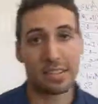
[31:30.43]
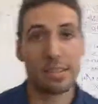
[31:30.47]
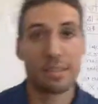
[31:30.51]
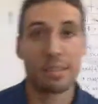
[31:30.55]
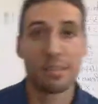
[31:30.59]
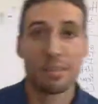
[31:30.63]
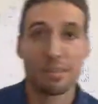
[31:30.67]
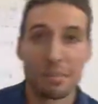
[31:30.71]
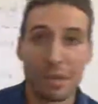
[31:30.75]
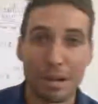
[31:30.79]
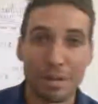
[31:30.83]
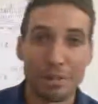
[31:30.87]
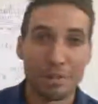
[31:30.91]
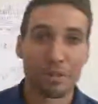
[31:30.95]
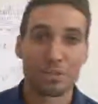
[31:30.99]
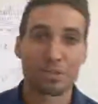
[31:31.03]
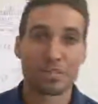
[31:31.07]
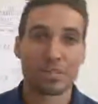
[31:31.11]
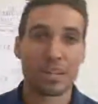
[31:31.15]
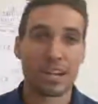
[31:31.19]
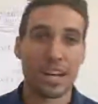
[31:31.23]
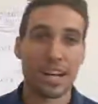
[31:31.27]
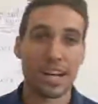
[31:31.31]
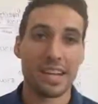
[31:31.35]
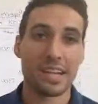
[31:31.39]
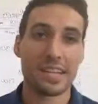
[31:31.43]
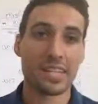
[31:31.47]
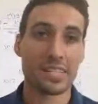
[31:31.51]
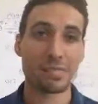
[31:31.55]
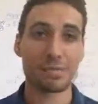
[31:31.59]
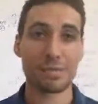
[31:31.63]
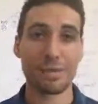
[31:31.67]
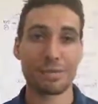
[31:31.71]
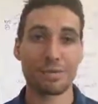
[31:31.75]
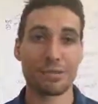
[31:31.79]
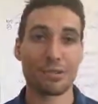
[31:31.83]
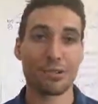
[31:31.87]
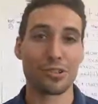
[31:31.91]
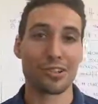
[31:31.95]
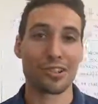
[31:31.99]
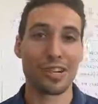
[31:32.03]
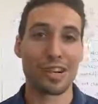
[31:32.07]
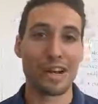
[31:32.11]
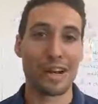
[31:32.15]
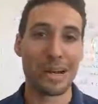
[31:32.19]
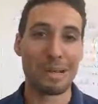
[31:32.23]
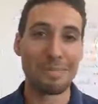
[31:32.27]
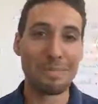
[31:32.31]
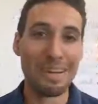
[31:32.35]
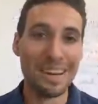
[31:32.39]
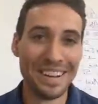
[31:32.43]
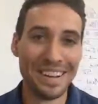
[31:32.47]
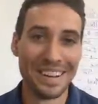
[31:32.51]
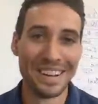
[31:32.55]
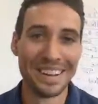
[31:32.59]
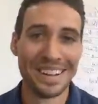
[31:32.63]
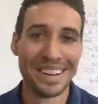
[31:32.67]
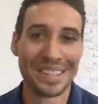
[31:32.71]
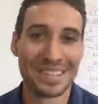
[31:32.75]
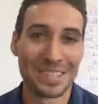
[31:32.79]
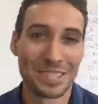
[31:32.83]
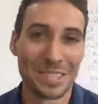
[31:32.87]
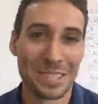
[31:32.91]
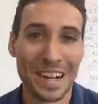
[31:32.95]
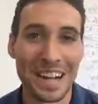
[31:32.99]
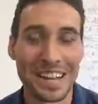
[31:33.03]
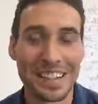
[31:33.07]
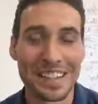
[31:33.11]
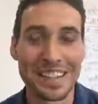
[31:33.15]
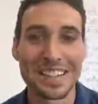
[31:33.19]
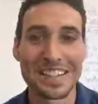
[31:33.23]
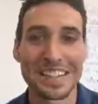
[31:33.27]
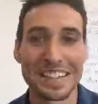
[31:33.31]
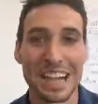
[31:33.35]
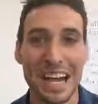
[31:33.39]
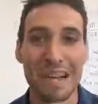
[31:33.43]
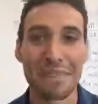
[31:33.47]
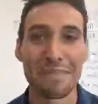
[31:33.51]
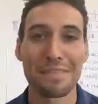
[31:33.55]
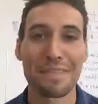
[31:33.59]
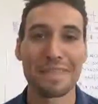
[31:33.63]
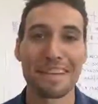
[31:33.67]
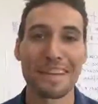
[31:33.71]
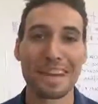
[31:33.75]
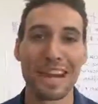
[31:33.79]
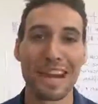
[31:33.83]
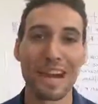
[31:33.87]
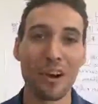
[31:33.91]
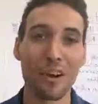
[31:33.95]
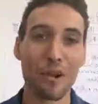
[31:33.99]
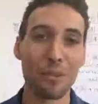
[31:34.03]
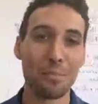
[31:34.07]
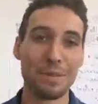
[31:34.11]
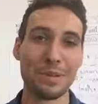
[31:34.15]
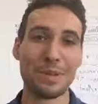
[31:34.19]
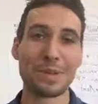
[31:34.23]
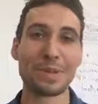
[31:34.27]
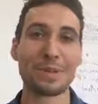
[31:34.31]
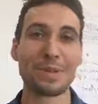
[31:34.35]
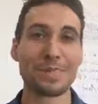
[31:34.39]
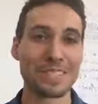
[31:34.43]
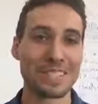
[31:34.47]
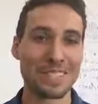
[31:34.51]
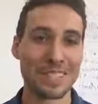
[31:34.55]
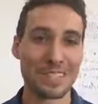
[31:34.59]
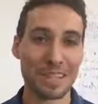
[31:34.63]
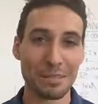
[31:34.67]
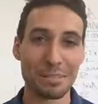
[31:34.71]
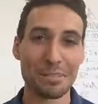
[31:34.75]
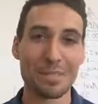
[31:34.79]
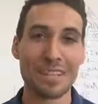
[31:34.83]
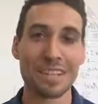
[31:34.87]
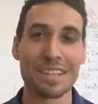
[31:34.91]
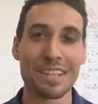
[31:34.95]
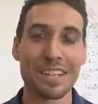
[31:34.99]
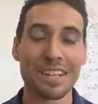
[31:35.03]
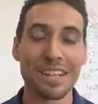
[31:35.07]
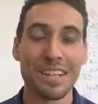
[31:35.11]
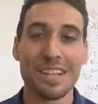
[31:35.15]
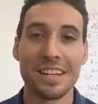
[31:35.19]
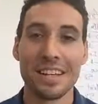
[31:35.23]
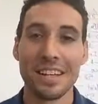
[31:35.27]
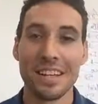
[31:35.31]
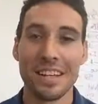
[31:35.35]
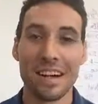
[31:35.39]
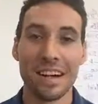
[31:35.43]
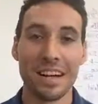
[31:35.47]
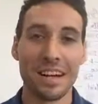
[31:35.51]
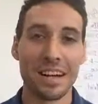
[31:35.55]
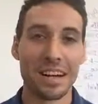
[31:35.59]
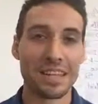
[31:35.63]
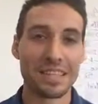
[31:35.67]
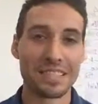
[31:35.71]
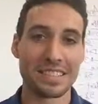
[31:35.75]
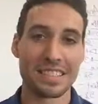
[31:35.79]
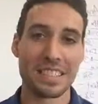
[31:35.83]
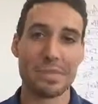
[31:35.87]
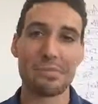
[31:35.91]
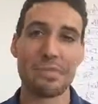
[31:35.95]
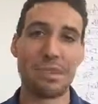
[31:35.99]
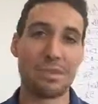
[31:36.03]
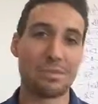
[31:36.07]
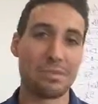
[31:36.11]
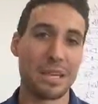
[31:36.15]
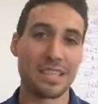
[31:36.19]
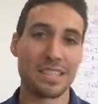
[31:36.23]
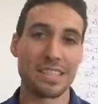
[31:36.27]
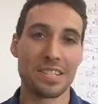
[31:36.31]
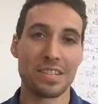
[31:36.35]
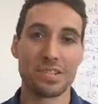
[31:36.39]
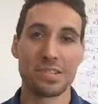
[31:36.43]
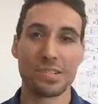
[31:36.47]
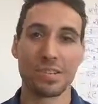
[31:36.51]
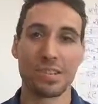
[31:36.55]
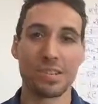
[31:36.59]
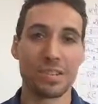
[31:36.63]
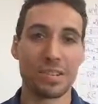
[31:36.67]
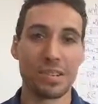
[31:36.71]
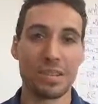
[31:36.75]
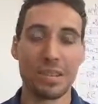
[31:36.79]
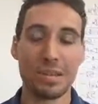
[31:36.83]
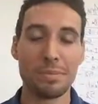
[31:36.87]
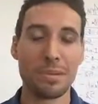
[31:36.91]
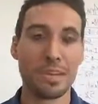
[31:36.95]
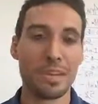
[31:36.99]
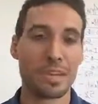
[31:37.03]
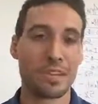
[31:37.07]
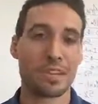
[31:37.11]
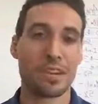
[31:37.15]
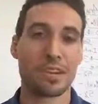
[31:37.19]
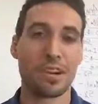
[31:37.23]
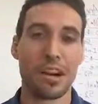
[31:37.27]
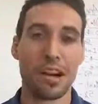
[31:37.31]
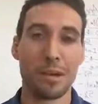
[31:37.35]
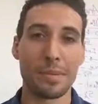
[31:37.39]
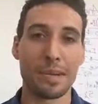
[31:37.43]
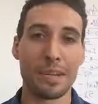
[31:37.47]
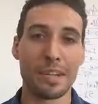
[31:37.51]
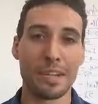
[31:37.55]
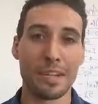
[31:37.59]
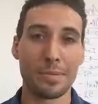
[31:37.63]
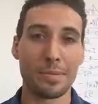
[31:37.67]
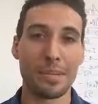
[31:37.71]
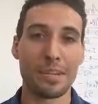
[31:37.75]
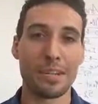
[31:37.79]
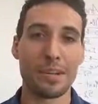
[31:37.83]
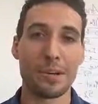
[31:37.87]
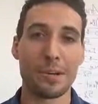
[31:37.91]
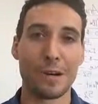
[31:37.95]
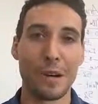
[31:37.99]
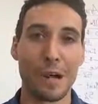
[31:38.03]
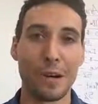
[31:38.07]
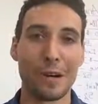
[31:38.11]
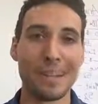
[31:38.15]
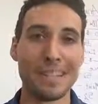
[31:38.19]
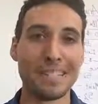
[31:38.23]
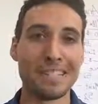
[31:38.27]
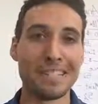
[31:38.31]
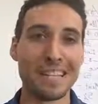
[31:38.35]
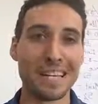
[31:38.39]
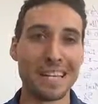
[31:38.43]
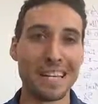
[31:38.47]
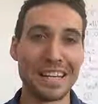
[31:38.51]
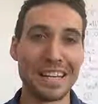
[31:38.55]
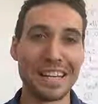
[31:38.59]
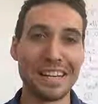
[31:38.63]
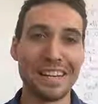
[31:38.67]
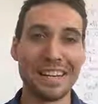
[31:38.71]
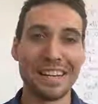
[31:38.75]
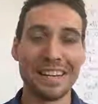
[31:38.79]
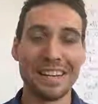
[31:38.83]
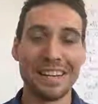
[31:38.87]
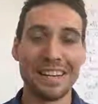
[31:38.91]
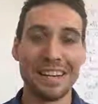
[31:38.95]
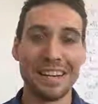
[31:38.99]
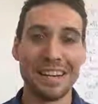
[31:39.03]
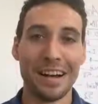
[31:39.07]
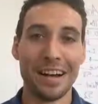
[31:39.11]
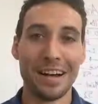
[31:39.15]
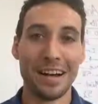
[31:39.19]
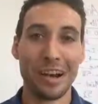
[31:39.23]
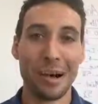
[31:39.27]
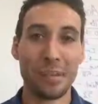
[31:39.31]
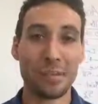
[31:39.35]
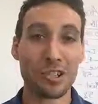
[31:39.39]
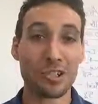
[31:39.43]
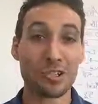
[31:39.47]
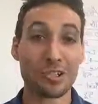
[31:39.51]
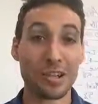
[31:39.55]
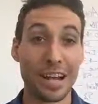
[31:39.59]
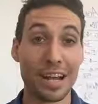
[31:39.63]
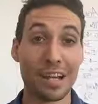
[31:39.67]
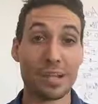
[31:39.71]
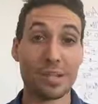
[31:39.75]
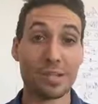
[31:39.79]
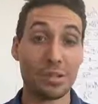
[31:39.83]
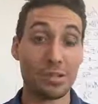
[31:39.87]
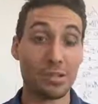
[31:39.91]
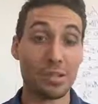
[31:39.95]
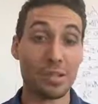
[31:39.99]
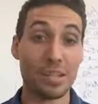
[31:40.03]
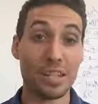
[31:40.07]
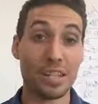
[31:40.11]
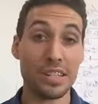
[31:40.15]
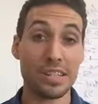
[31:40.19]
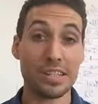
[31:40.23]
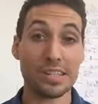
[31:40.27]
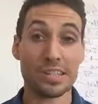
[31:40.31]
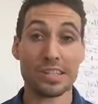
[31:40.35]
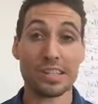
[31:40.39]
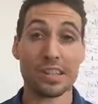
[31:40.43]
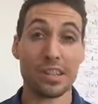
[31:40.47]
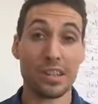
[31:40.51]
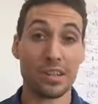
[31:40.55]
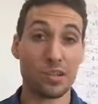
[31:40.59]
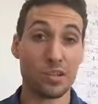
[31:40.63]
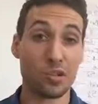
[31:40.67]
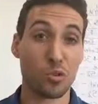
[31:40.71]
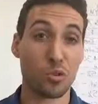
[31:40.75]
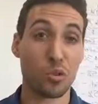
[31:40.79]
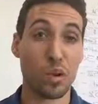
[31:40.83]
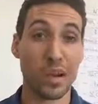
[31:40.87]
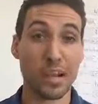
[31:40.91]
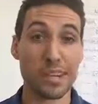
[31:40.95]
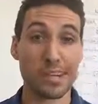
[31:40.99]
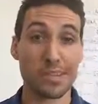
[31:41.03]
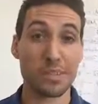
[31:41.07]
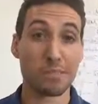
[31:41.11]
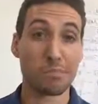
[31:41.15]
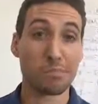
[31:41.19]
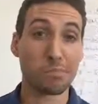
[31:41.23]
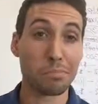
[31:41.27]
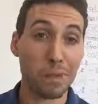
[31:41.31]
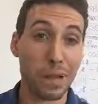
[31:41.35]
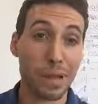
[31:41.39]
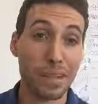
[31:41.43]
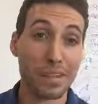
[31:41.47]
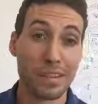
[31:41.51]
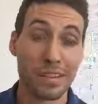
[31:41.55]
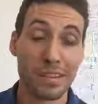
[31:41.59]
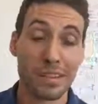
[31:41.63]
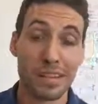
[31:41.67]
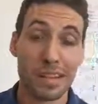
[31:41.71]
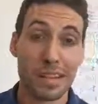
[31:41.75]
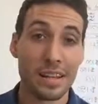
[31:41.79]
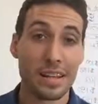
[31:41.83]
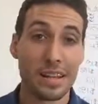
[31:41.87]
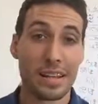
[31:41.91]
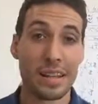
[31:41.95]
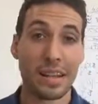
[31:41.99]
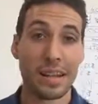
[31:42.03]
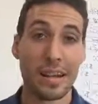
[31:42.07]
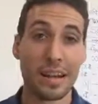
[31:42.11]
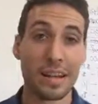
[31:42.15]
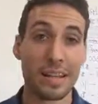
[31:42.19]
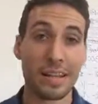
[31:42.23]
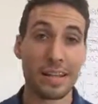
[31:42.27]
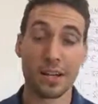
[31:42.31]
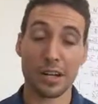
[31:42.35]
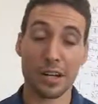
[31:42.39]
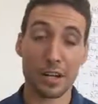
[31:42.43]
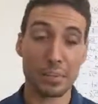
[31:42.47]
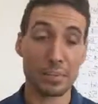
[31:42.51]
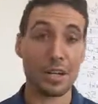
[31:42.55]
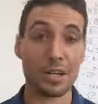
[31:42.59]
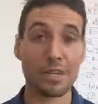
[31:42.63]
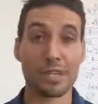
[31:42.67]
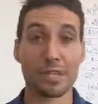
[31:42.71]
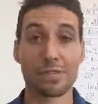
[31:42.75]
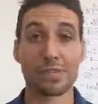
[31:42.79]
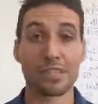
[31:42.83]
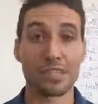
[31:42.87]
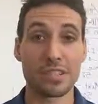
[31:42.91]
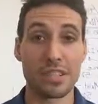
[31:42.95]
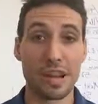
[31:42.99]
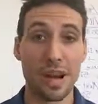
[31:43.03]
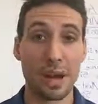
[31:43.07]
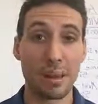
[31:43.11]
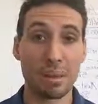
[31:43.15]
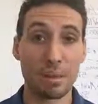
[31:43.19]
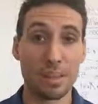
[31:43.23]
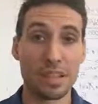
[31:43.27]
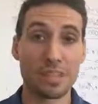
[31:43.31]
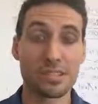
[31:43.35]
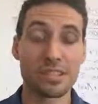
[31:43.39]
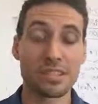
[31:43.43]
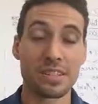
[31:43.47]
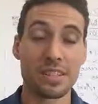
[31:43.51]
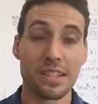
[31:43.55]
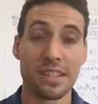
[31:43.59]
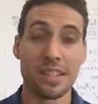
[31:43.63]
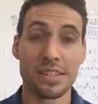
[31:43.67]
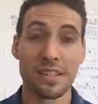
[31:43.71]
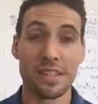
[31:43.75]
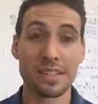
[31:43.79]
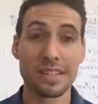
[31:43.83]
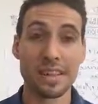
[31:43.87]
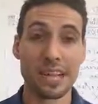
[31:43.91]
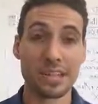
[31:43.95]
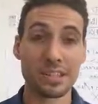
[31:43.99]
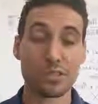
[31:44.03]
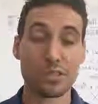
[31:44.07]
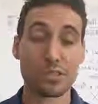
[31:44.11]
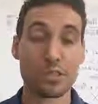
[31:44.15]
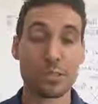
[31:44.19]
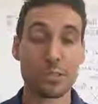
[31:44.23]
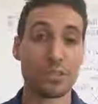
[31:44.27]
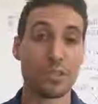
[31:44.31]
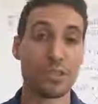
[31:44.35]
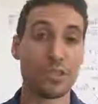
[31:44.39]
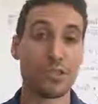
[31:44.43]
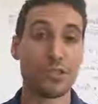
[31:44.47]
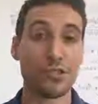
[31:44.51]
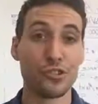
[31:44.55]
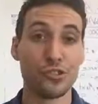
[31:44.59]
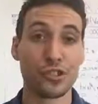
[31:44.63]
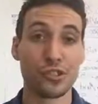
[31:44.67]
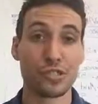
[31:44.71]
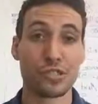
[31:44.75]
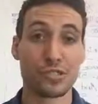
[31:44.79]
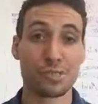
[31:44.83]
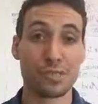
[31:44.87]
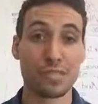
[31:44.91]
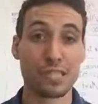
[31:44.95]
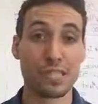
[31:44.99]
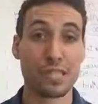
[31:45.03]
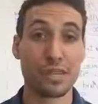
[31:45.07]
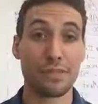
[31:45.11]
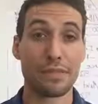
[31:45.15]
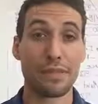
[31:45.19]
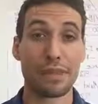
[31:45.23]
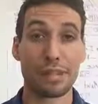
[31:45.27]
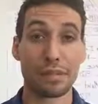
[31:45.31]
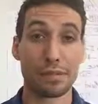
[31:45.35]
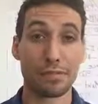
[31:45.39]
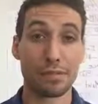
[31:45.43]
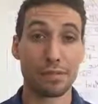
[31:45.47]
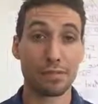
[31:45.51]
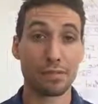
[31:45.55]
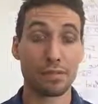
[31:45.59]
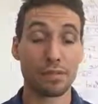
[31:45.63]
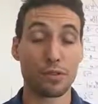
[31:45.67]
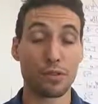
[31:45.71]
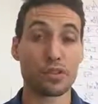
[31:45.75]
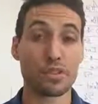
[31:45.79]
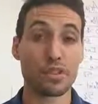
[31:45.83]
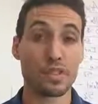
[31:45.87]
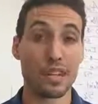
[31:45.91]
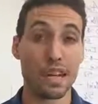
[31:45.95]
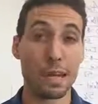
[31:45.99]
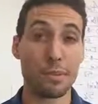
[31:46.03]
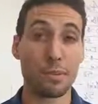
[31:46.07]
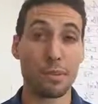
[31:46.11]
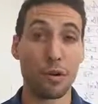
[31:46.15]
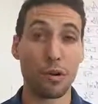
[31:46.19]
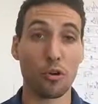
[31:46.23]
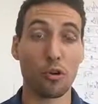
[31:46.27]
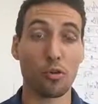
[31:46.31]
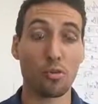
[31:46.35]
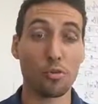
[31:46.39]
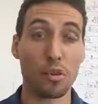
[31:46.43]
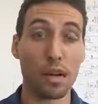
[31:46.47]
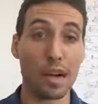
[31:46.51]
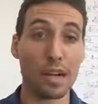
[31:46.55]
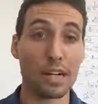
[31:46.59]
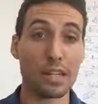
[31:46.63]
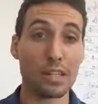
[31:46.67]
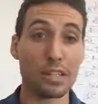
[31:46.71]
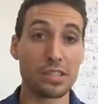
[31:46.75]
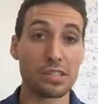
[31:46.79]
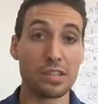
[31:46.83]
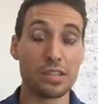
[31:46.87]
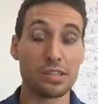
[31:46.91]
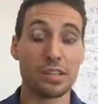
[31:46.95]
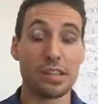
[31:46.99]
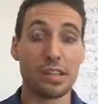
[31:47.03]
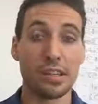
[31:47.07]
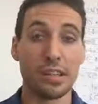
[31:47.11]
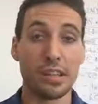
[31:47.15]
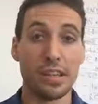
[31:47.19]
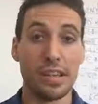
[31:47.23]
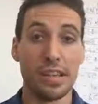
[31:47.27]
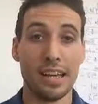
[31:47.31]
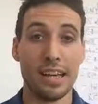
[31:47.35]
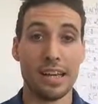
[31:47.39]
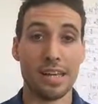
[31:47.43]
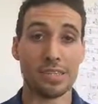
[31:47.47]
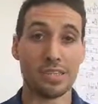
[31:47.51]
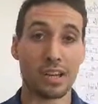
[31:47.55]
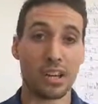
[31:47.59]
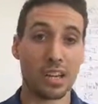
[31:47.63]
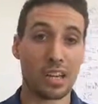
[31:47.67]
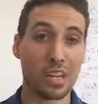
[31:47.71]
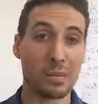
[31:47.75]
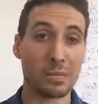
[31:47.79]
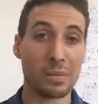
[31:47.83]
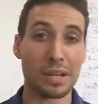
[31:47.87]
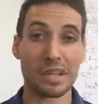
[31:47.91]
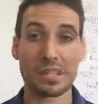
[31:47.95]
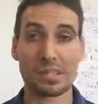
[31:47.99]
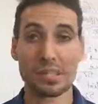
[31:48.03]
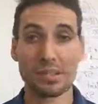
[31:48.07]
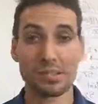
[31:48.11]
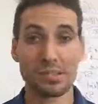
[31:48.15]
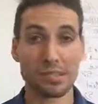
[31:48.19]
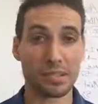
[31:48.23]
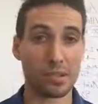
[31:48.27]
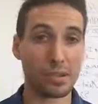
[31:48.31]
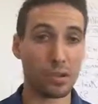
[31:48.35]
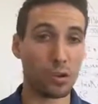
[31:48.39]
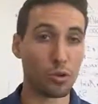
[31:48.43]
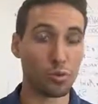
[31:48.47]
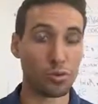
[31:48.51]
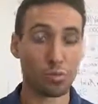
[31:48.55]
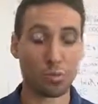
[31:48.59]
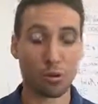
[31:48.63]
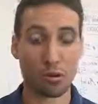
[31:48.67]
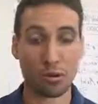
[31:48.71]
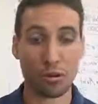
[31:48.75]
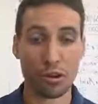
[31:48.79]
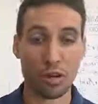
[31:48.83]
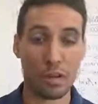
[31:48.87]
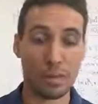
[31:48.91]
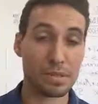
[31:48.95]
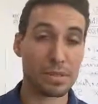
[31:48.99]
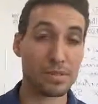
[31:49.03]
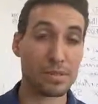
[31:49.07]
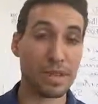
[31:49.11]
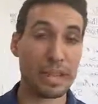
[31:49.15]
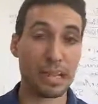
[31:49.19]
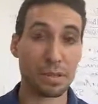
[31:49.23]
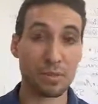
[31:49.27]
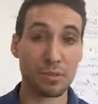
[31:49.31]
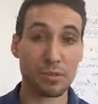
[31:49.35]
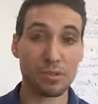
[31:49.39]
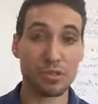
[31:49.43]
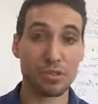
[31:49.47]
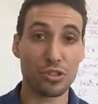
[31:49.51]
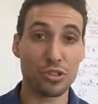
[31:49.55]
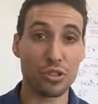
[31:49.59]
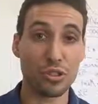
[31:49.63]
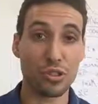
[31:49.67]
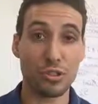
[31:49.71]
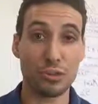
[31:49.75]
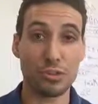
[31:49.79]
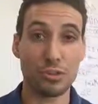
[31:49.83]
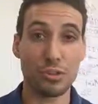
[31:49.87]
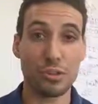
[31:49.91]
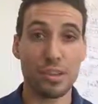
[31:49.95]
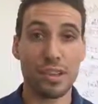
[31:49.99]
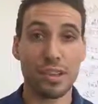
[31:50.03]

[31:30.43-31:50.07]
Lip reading: my phone's dying. This is my first time trying this live thing. I hope you learned something. Send me a message or leave me another comment. Let me know how I did. I'm going to try and do these twice a month. They're going to be on different topics. The next one I'm going to do is specifically for first-time home buyers and talking about the different loan programs available to you.